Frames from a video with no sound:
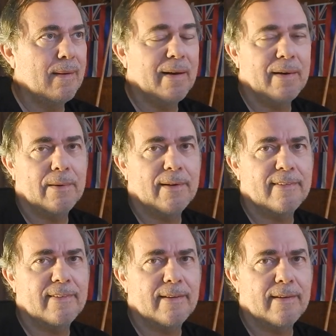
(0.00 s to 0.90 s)
I know, I had
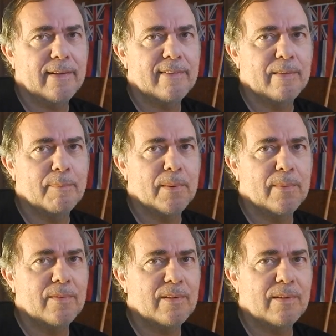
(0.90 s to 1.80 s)
to sit next to the
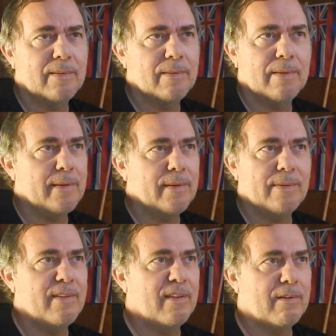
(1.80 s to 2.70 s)
bones. I'll
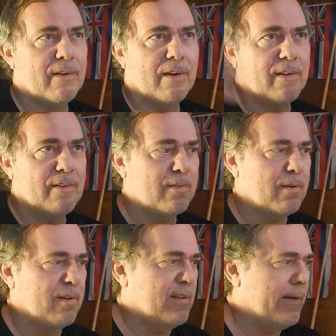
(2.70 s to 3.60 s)
tell you archaeology
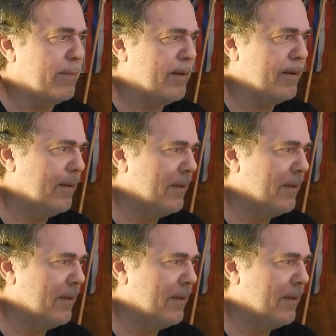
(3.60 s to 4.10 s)
stories later, but